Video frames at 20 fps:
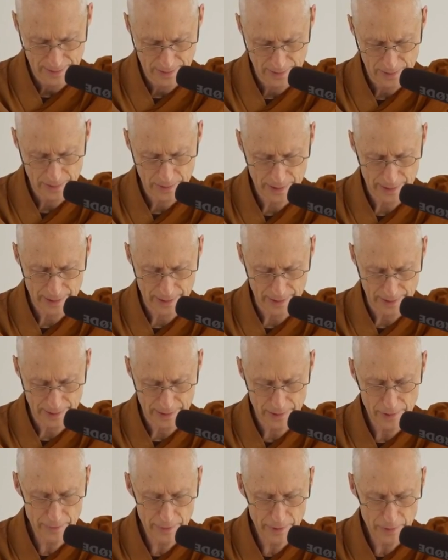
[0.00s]
okay.
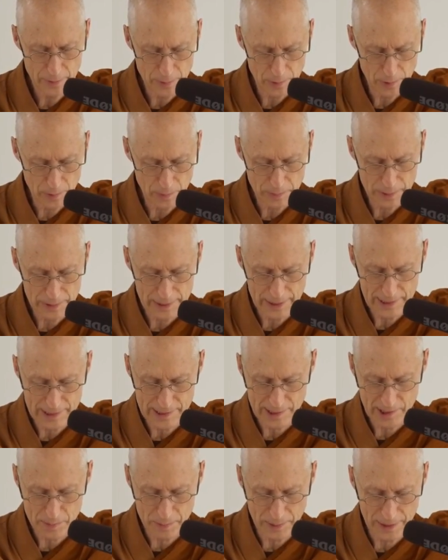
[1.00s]
Dear Venerable, please
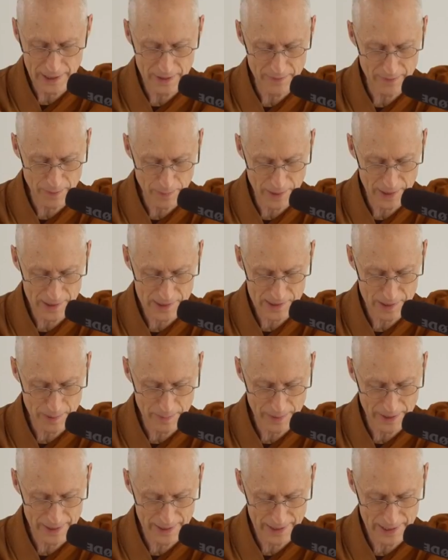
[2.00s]
explain Vipassana
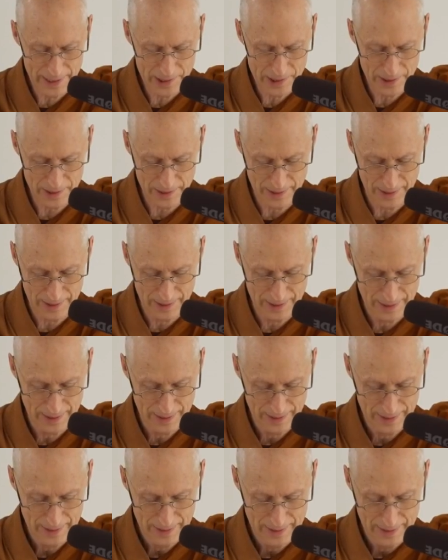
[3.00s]
meditation.
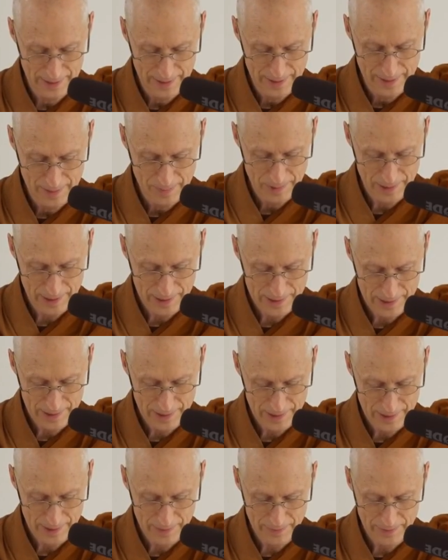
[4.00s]

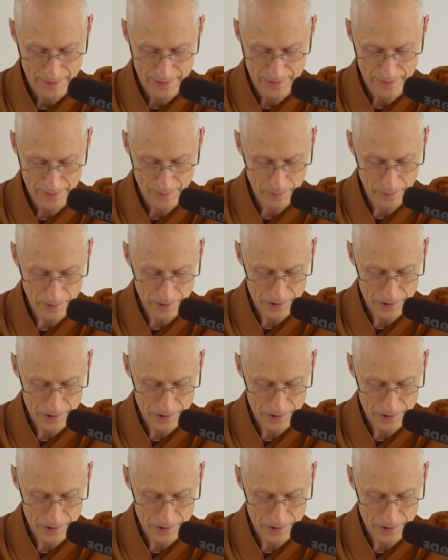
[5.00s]
Blessings of the Triple